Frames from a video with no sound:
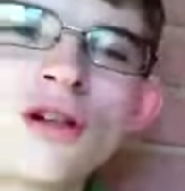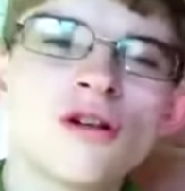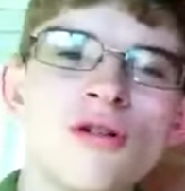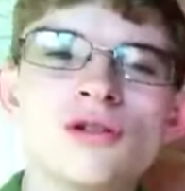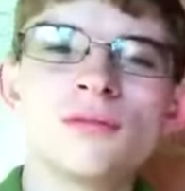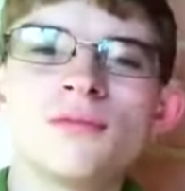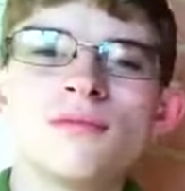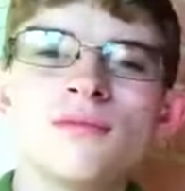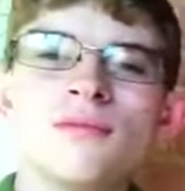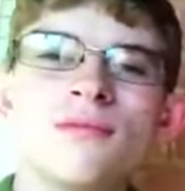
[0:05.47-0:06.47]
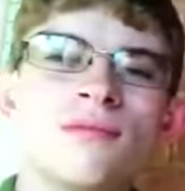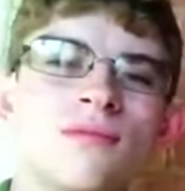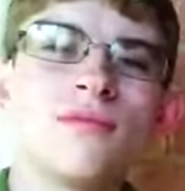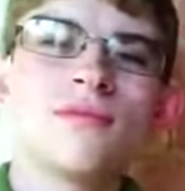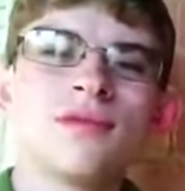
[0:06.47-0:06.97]
clothes.
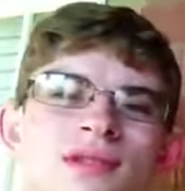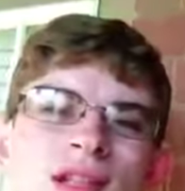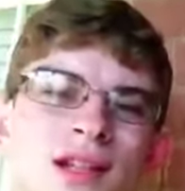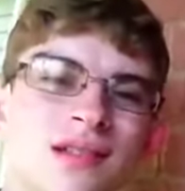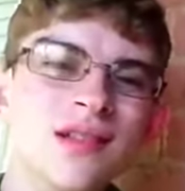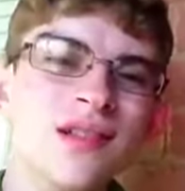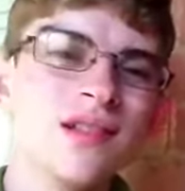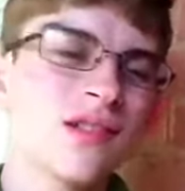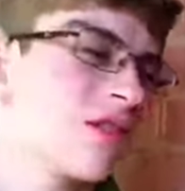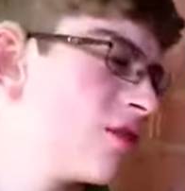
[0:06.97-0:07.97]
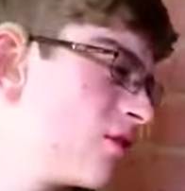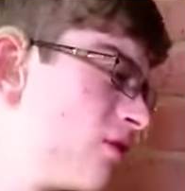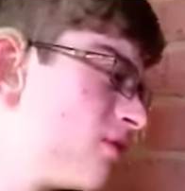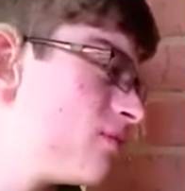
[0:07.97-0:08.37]
See, isn't this cute?